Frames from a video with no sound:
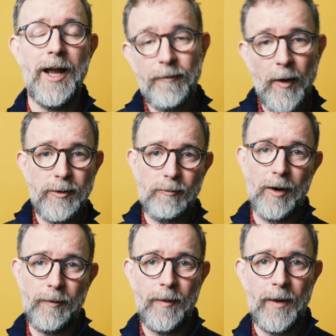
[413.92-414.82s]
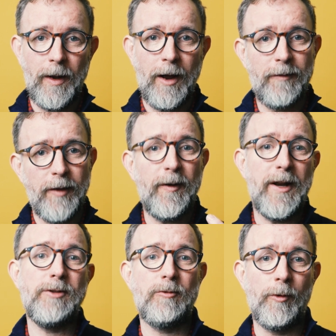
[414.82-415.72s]
A photograph of the
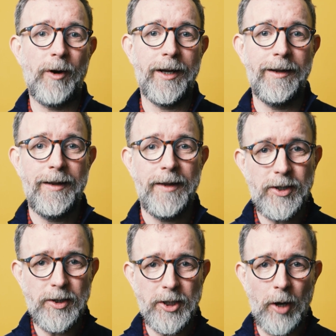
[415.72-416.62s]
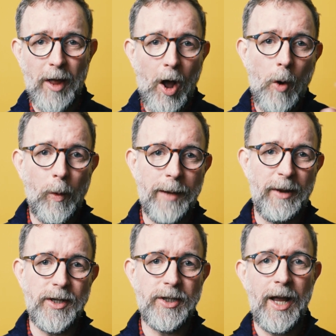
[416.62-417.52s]
finished drawing. This should show the whole
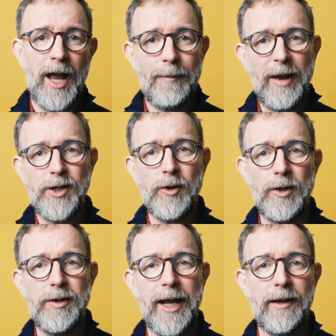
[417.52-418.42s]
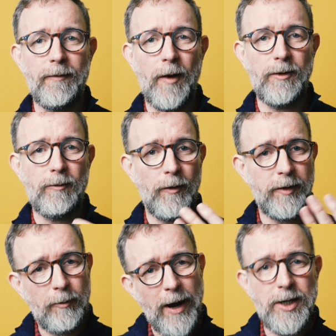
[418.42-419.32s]
image and make sure you take the photograph
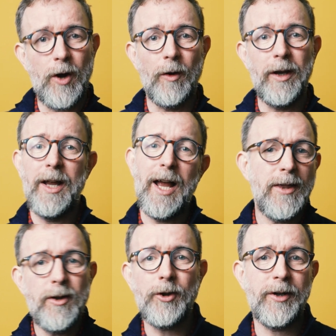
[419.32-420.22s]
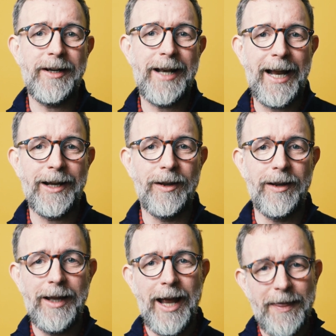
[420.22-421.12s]
straight on and not at an
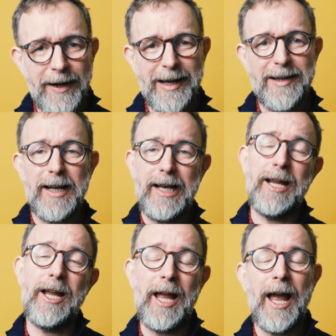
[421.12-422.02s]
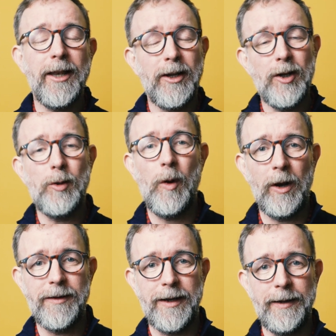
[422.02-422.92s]
angle and that it is clear and good
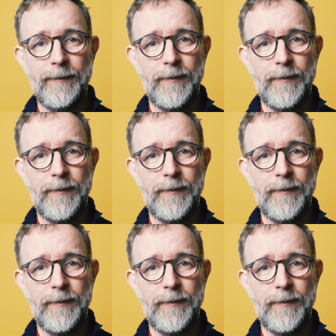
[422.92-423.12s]
quality.